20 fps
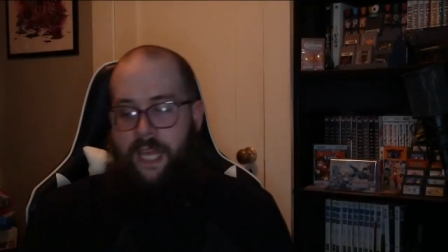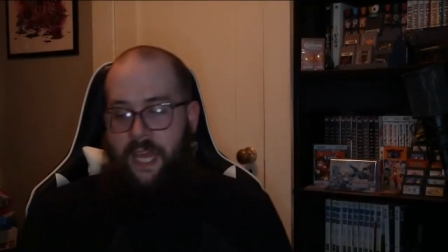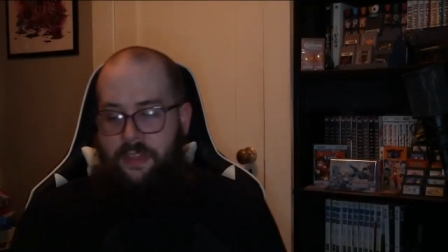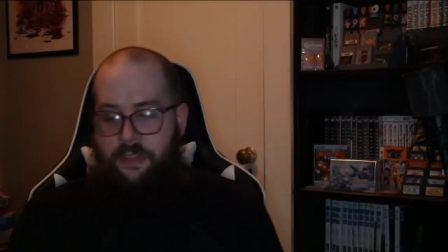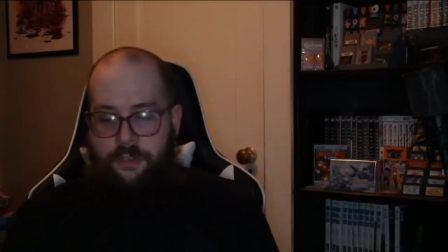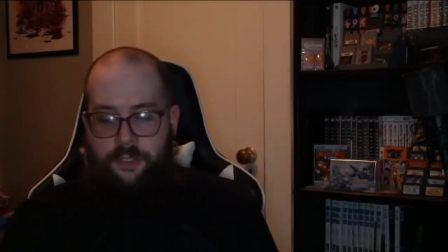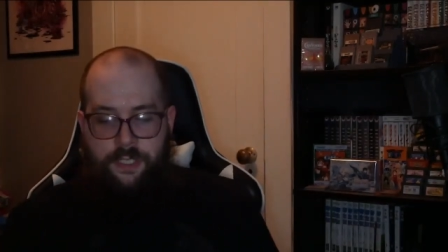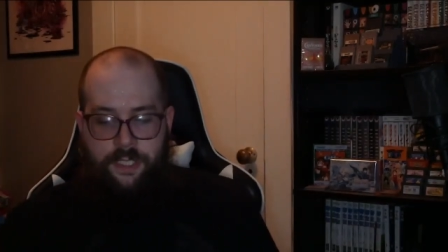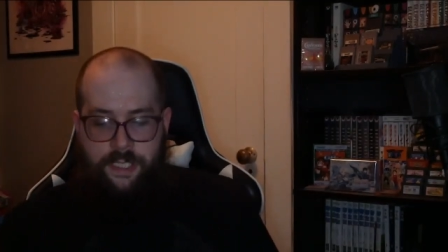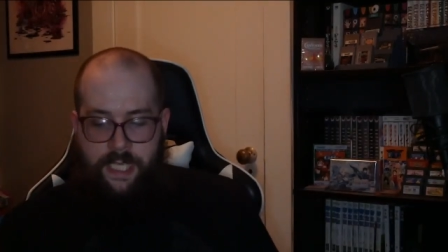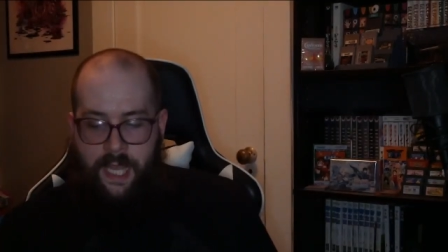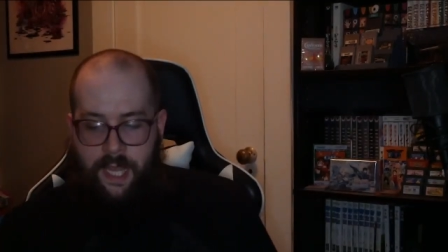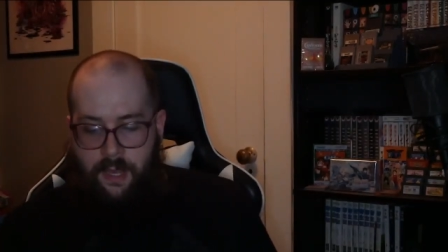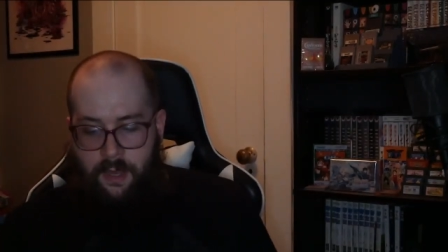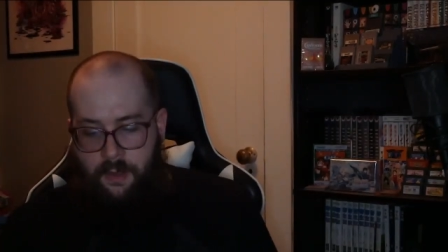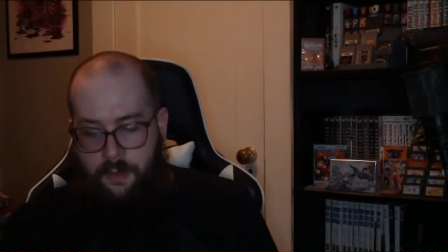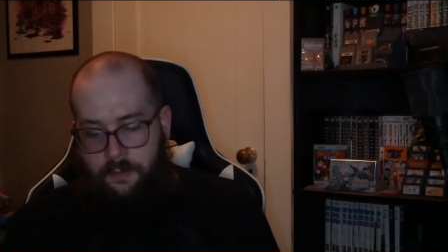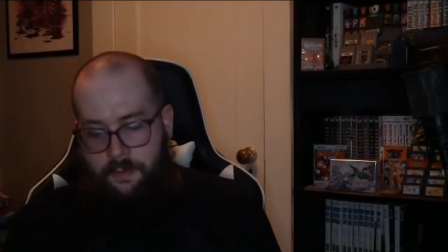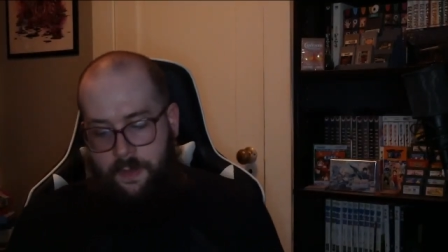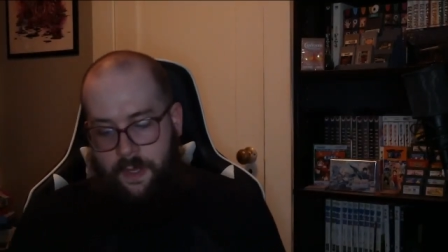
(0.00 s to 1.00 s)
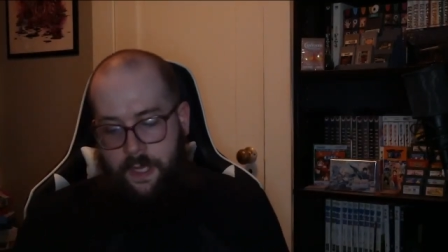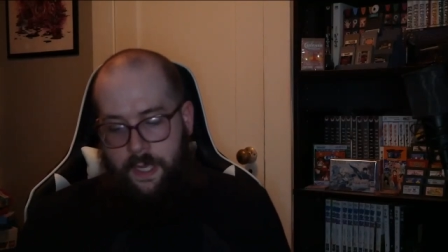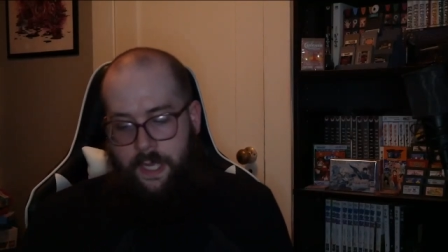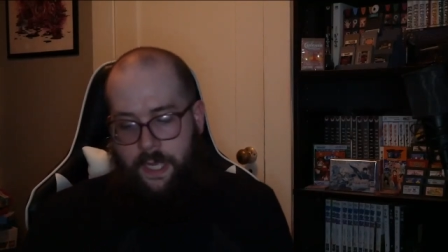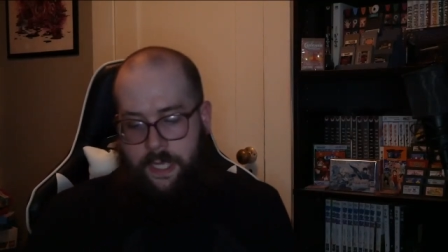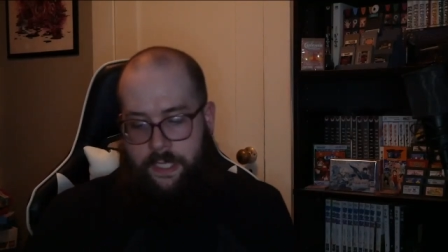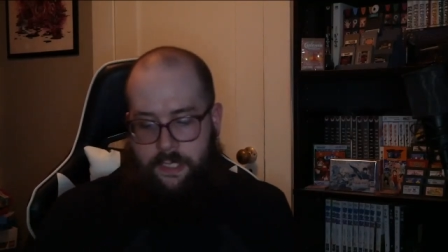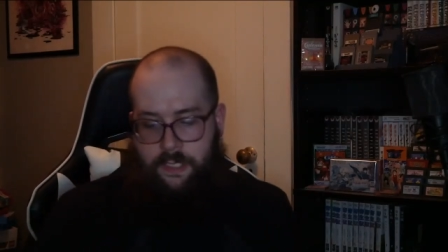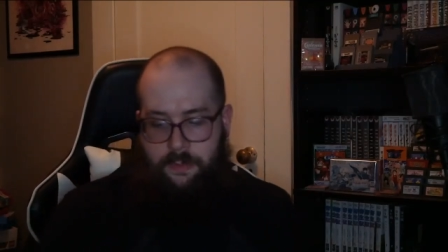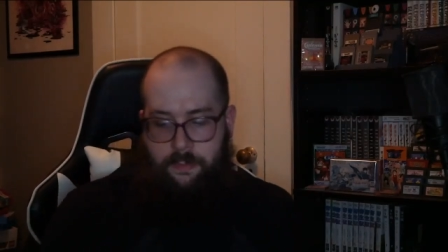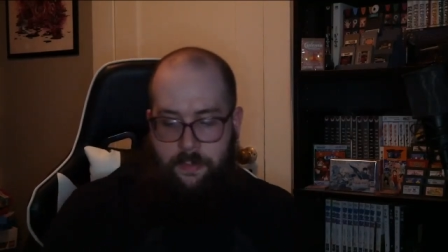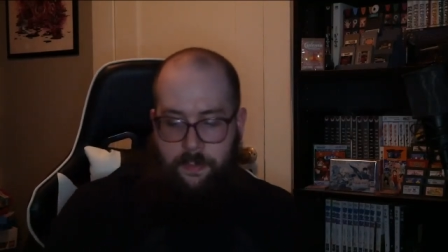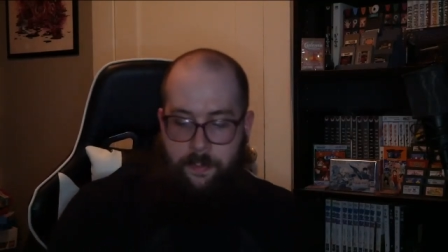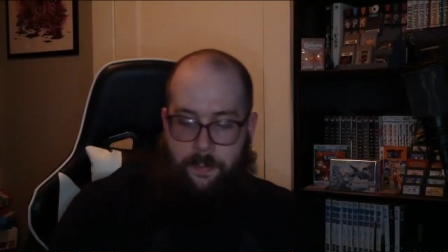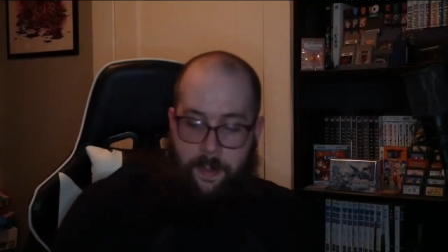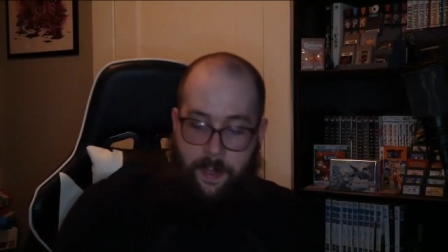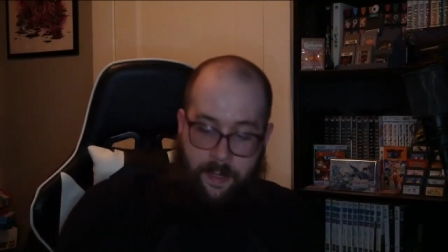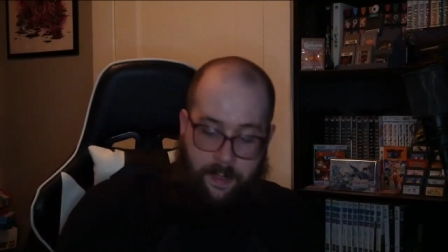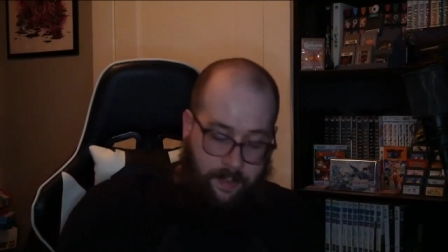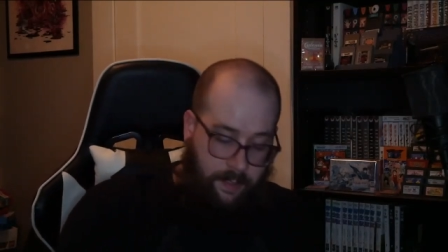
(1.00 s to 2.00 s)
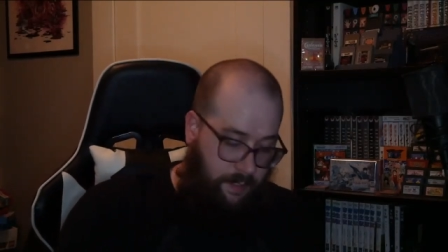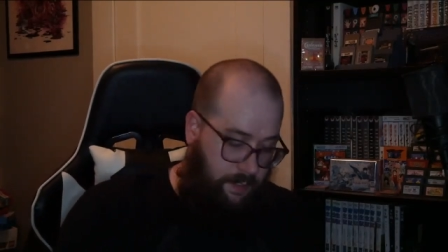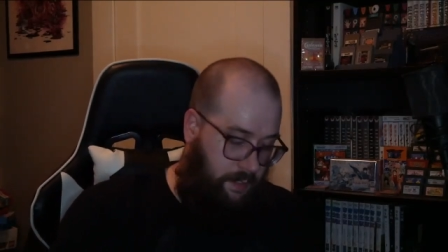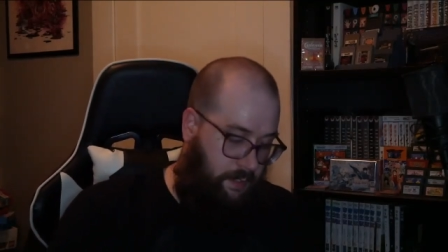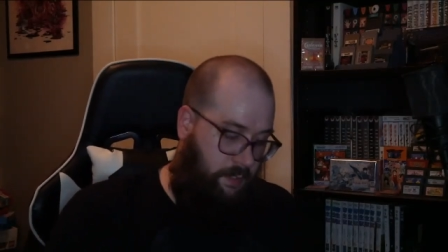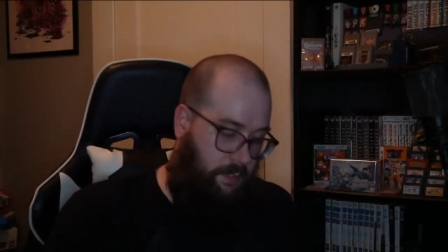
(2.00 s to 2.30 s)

salve. It's to